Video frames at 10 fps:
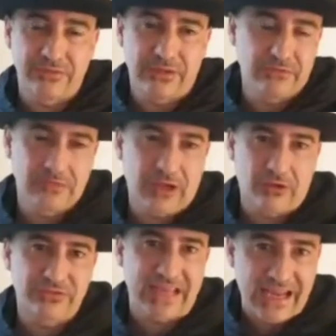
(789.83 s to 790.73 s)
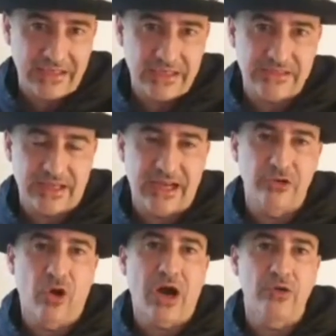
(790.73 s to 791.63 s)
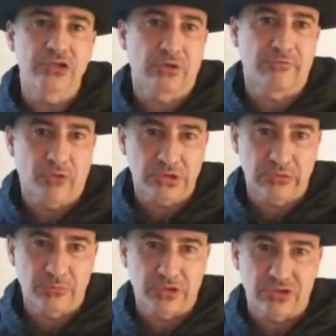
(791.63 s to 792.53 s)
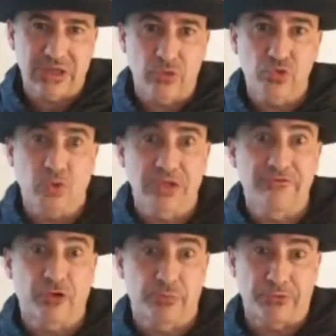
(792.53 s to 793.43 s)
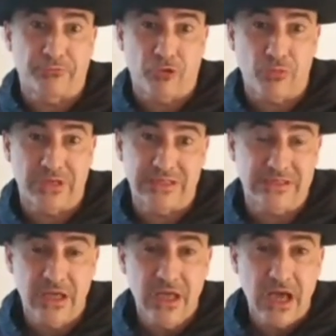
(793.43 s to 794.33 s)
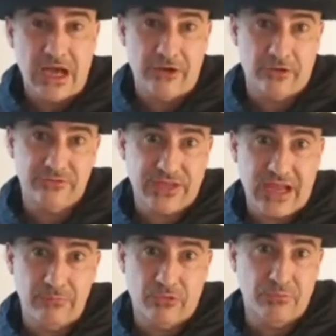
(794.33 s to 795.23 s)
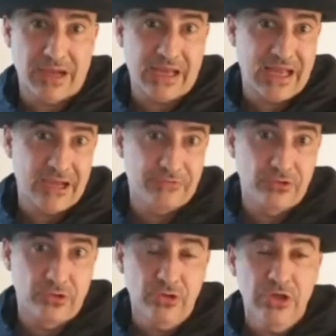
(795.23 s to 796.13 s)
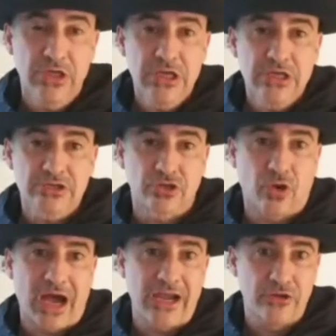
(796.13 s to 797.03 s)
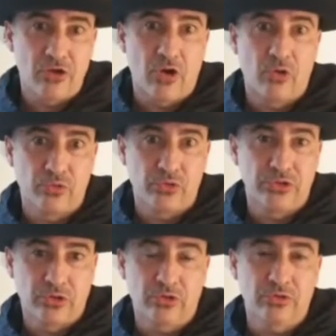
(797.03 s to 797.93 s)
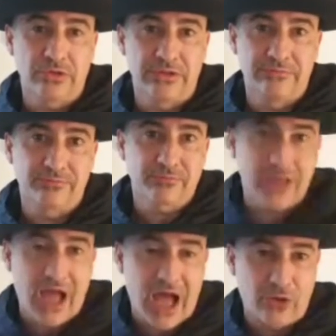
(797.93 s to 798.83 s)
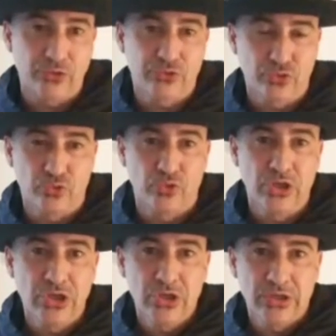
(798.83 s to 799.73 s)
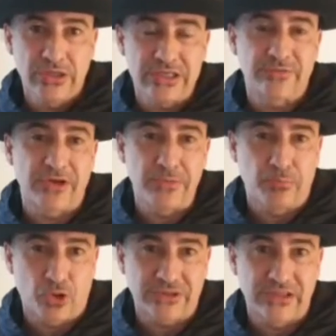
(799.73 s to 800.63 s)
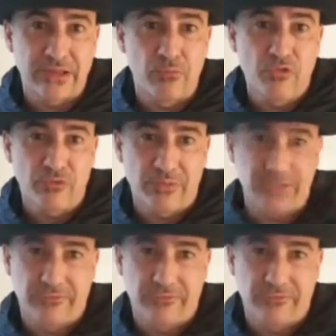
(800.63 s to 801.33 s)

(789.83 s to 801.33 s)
a lot of techniques, and I know how it's comfortable because I was working for performance a lot of time of my life. So I know, how to. It's very important the movement